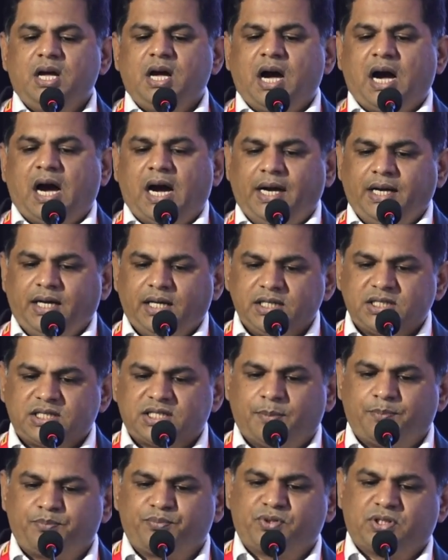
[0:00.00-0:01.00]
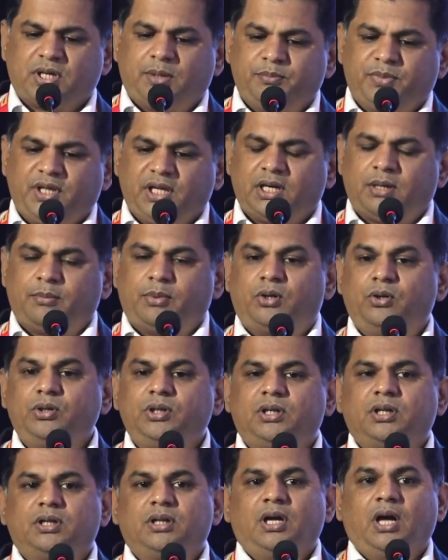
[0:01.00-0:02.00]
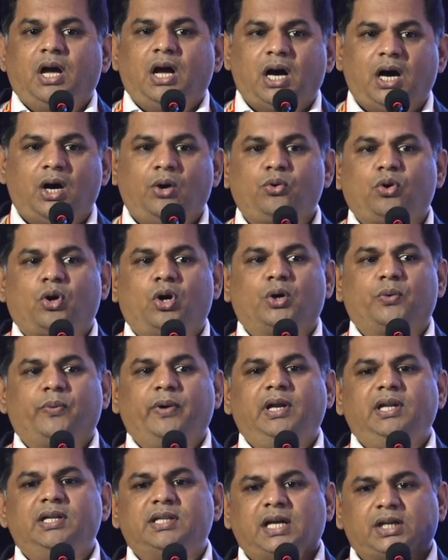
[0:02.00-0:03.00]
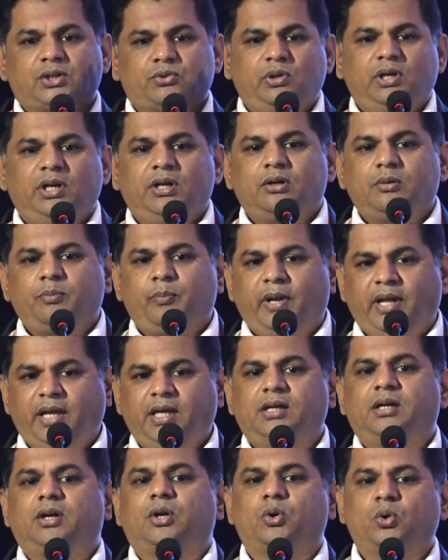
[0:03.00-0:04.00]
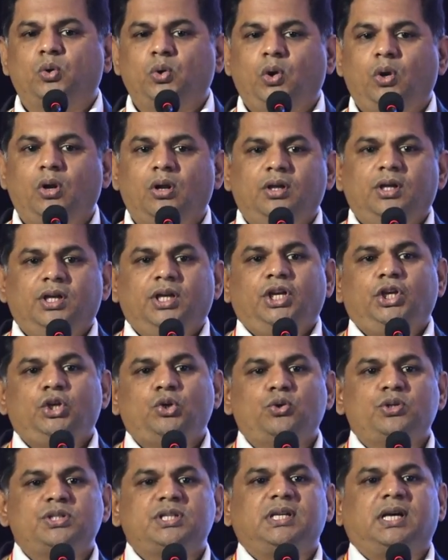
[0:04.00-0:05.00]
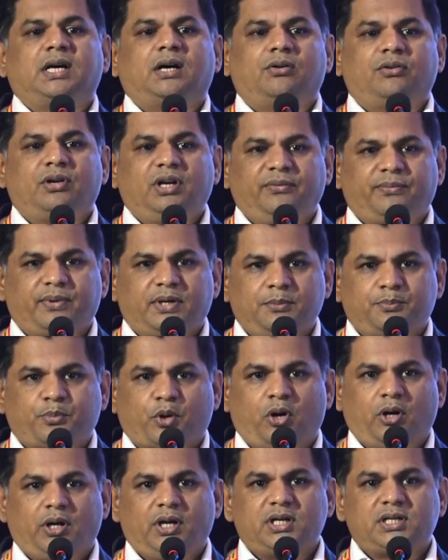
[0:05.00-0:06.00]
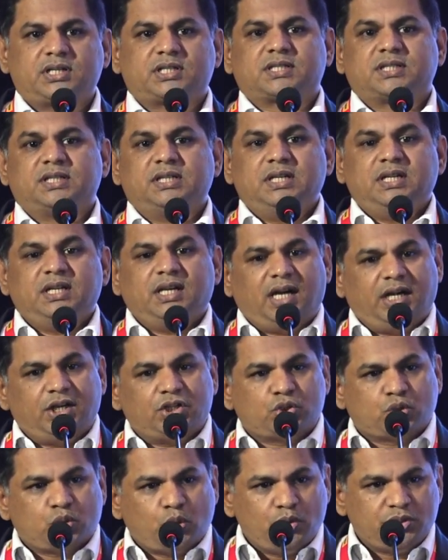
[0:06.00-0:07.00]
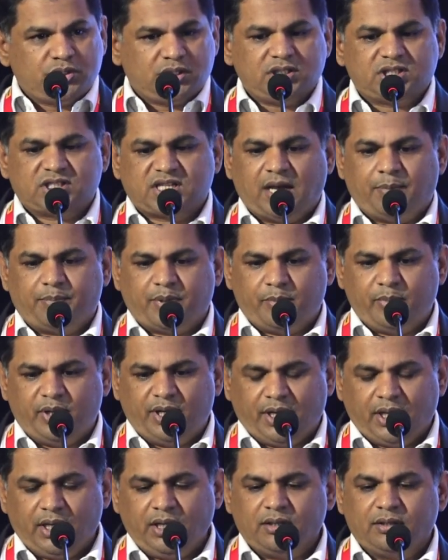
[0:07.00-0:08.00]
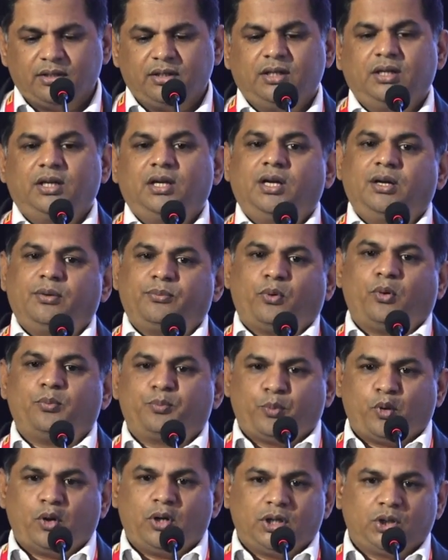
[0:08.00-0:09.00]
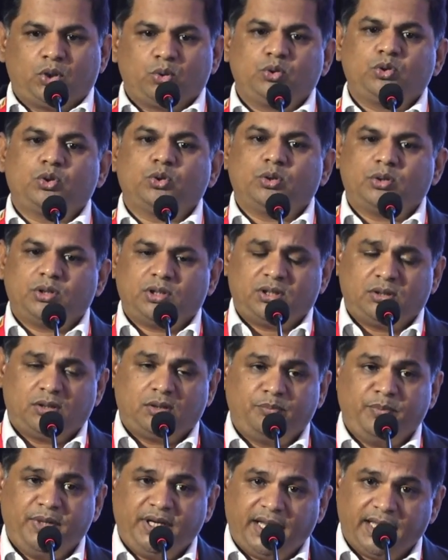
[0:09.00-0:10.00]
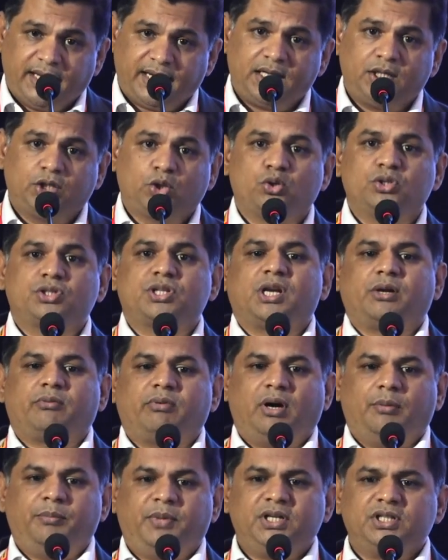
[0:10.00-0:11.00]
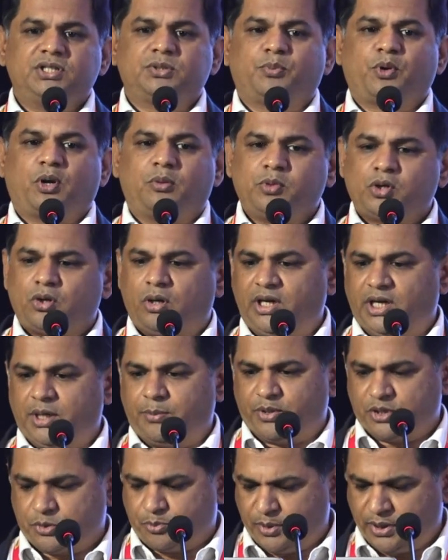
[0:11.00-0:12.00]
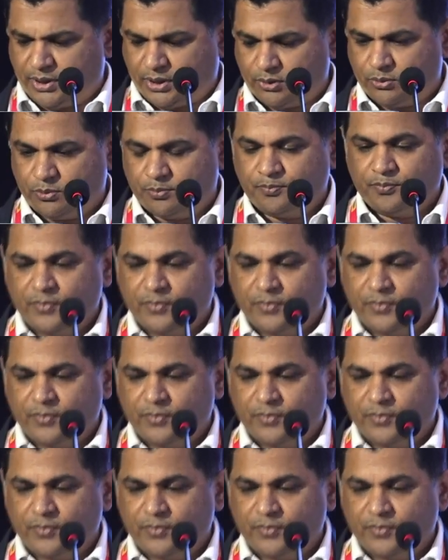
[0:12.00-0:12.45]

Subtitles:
and then something about how Rockwell is actually playing a role using our different products and solutions capability to mitigate those requirements from quality perspective.